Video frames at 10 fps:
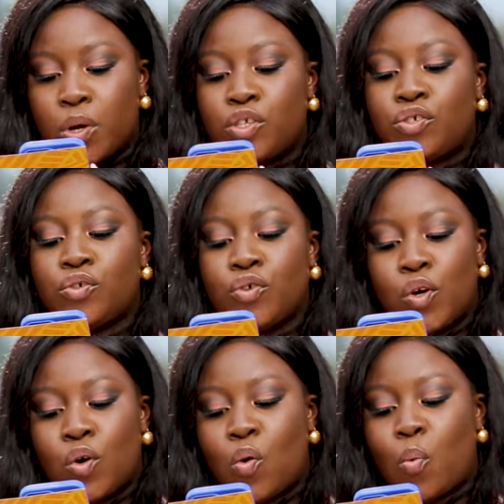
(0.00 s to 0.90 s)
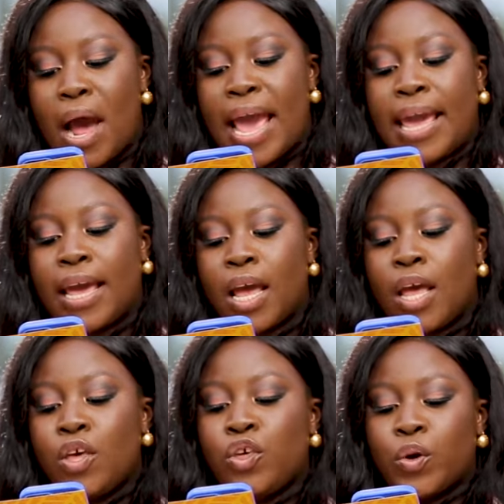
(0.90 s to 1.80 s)
wants to know why
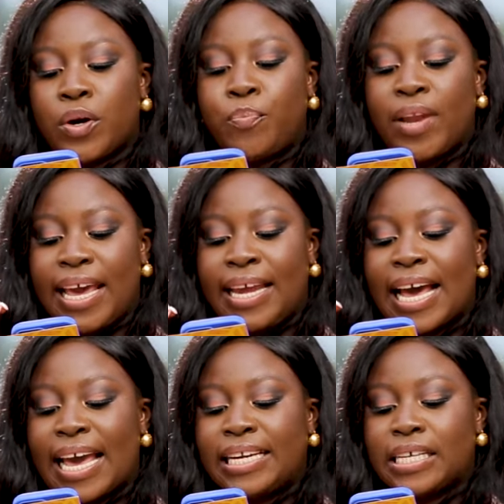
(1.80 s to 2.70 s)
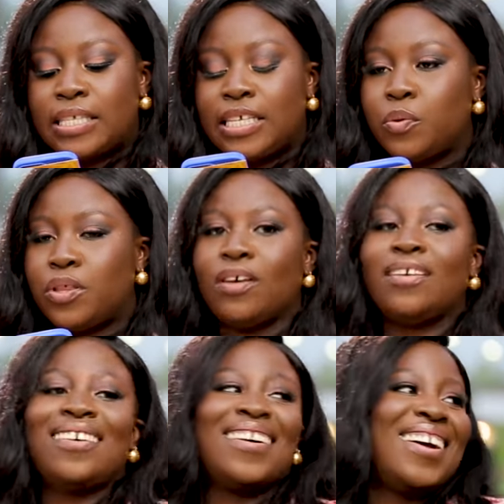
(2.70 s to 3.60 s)
you are playing hide and seek with
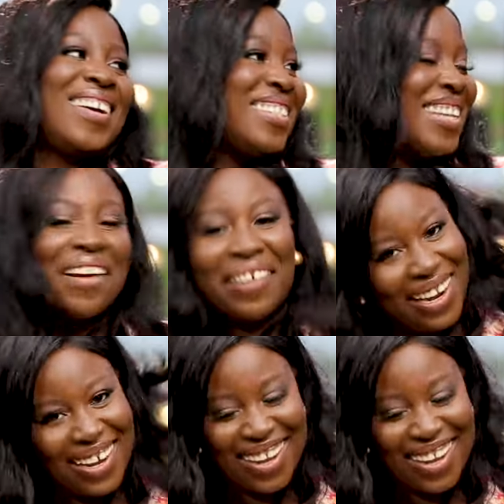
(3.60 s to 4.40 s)
Terry.